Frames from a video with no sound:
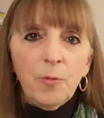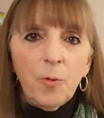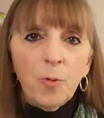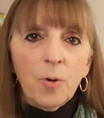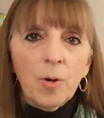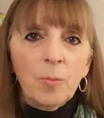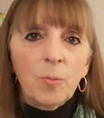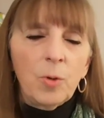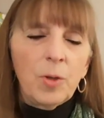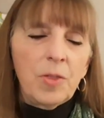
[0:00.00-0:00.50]

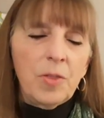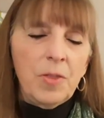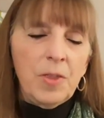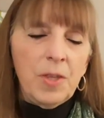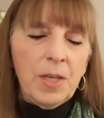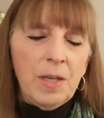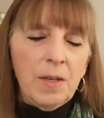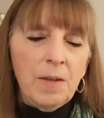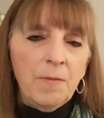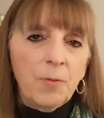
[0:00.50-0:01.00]
form with
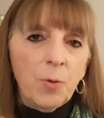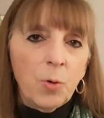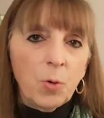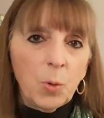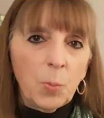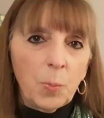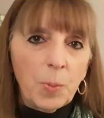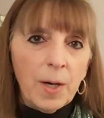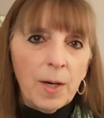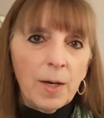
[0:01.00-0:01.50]
the
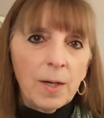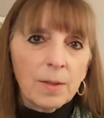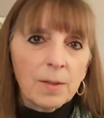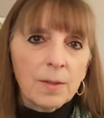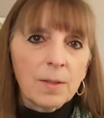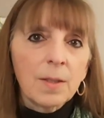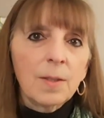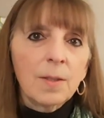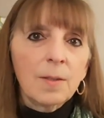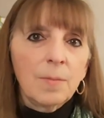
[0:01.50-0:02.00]
vocal
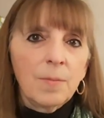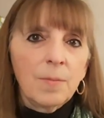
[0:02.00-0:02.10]
part